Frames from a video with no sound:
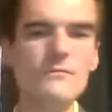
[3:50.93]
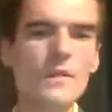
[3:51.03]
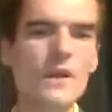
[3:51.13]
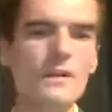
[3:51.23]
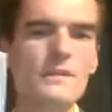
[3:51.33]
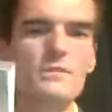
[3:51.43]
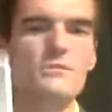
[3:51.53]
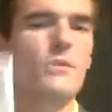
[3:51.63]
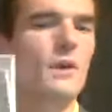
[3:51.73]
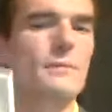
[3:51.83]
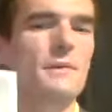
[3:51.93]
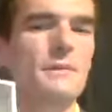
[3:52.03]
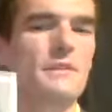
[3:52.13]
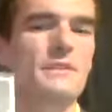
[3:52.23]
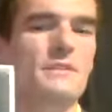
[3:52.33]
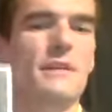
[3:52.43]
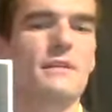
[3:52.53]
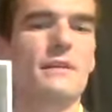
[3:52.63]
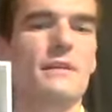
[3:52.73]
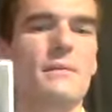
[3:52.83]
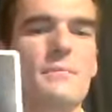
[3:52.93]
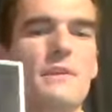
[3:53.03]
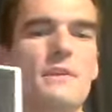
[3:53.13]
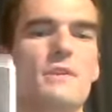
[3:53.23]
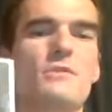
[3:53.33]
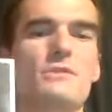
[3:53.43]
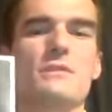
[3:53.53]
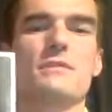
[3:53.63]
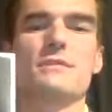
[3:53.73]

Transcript: this is where I'm going to be this Saturday. I'm going to be in Houston